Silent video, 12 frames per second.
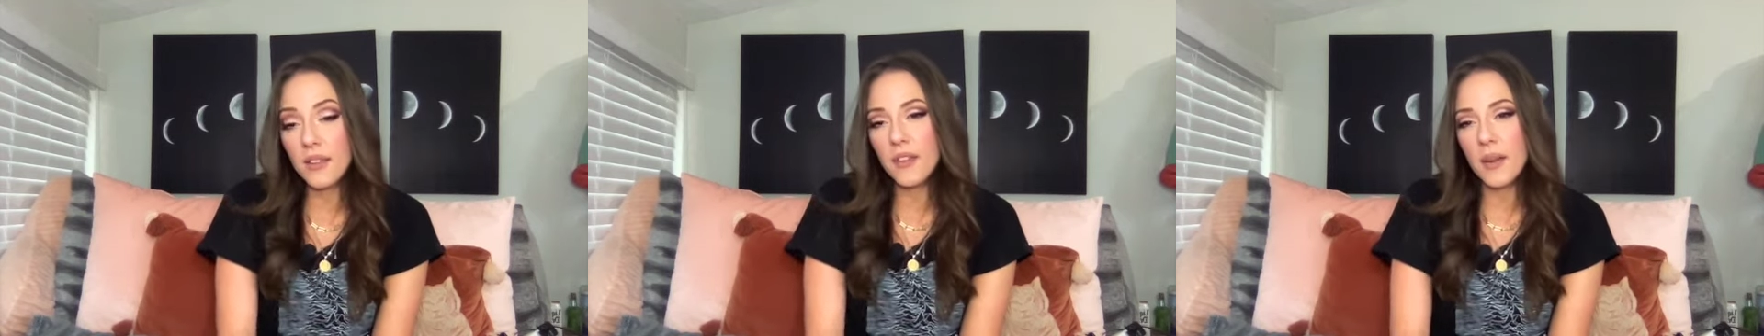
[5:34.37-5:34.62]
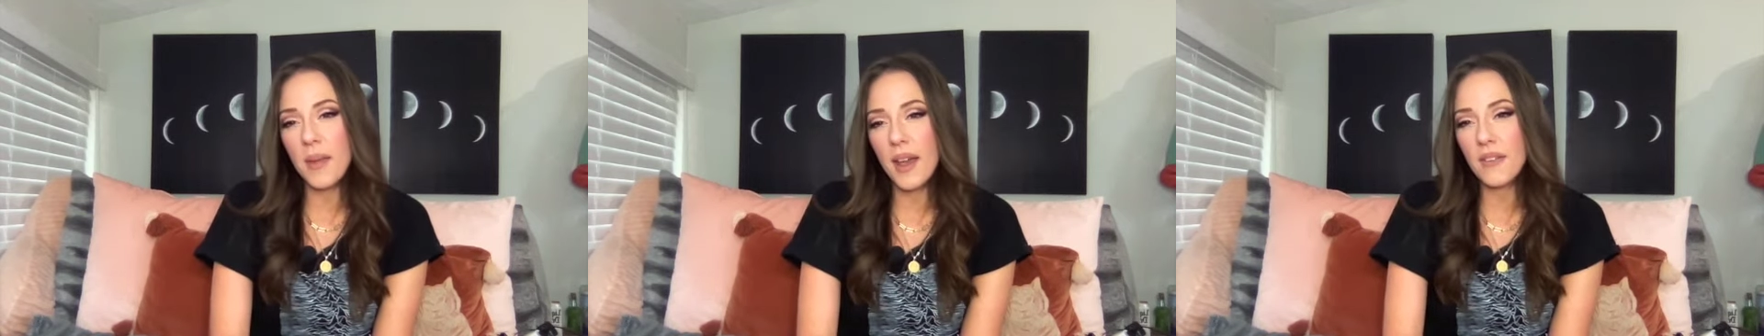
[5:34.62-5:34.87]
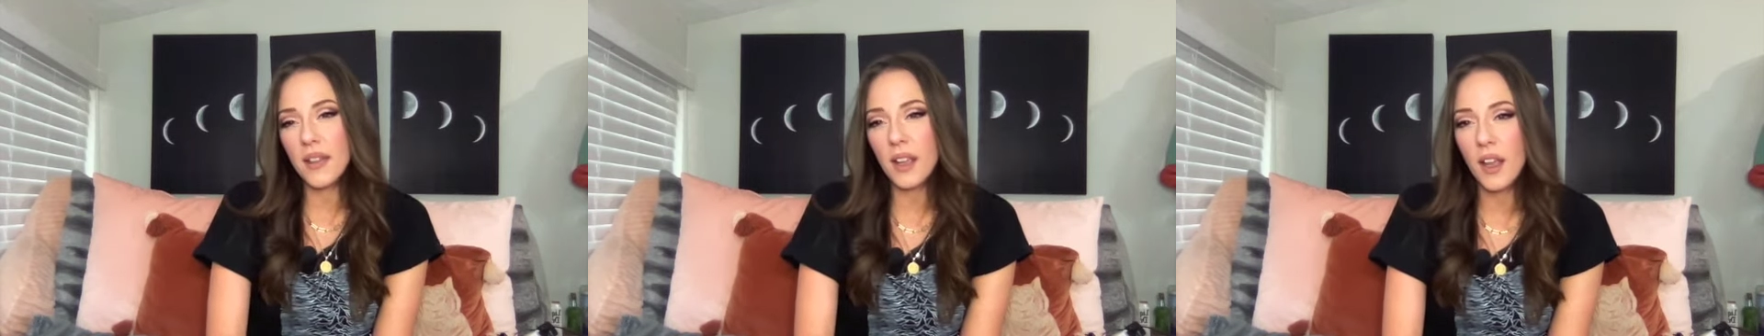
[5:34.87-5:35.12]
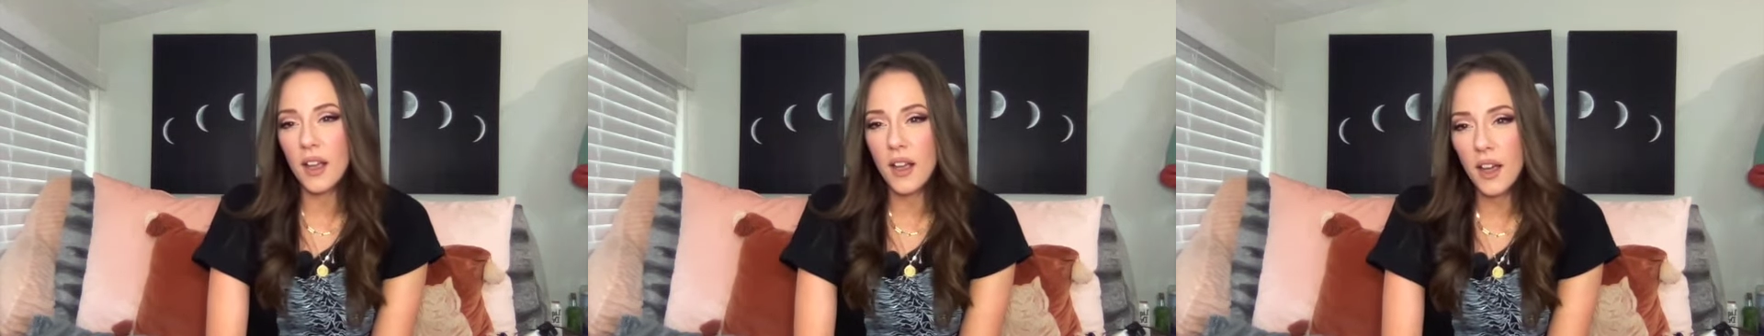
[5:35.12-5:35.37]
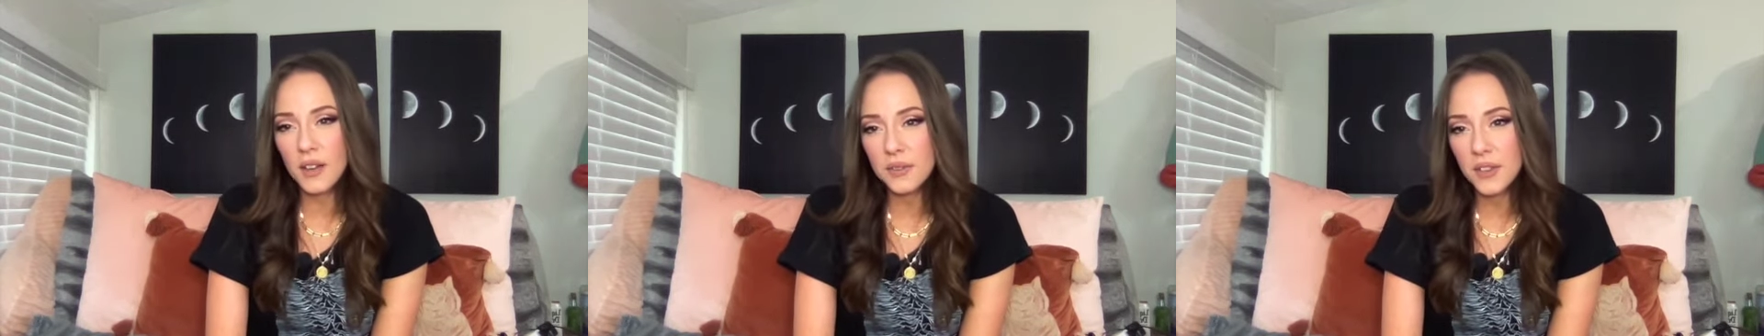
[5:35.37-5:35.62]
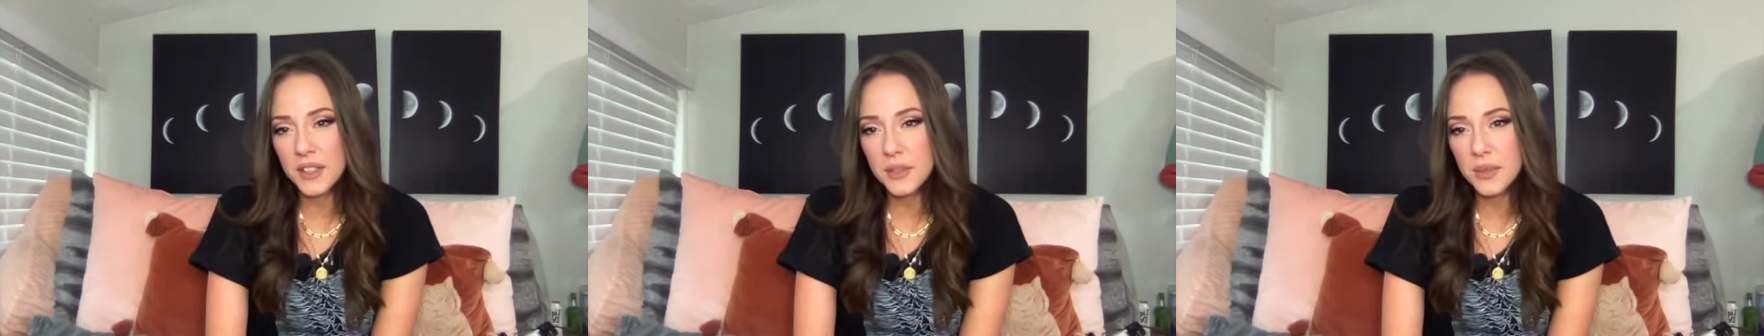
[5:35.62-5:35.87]
if I'm having a
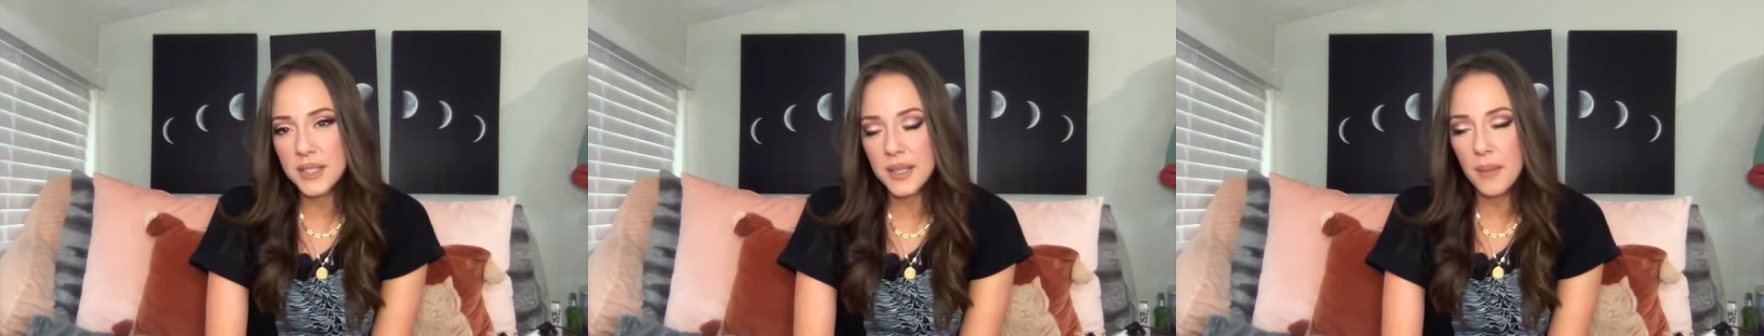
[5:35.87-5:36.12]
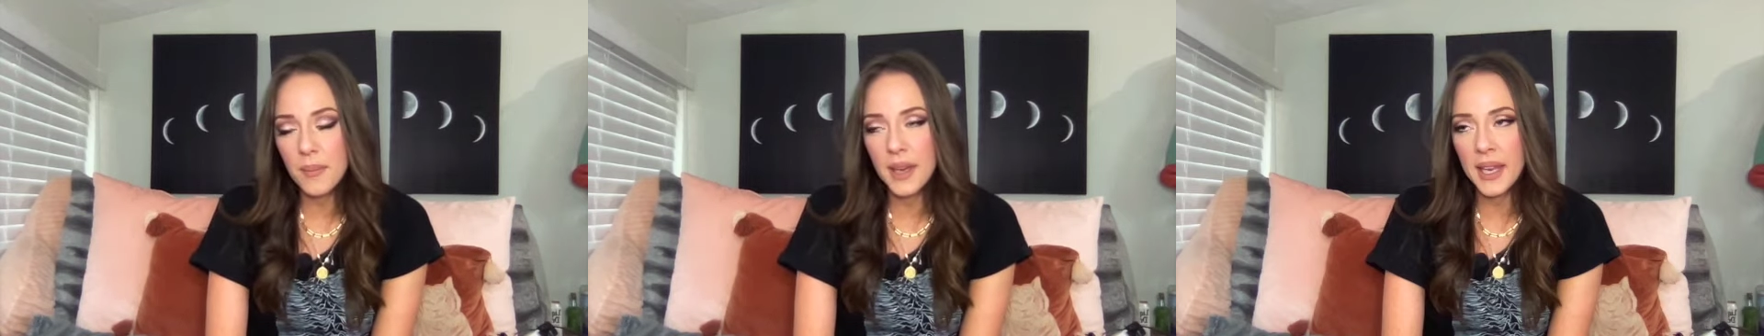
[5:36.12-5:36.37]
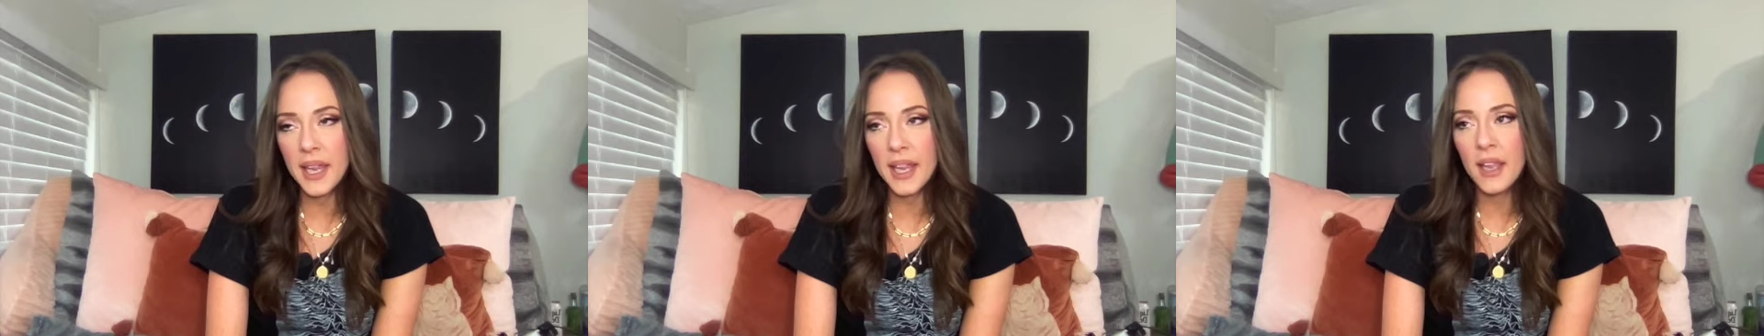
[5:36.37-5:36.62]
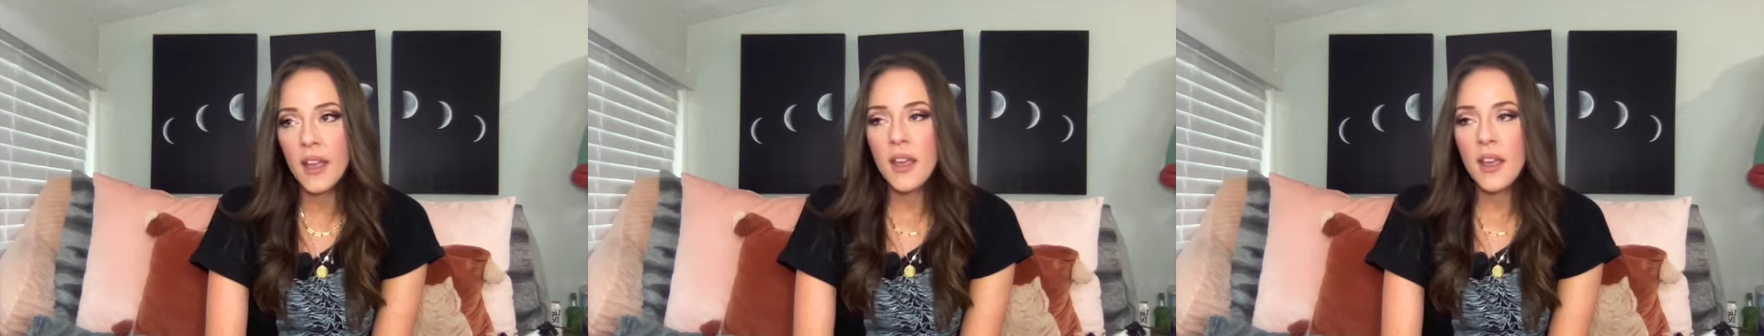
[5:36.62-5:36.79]
conflict with somebody,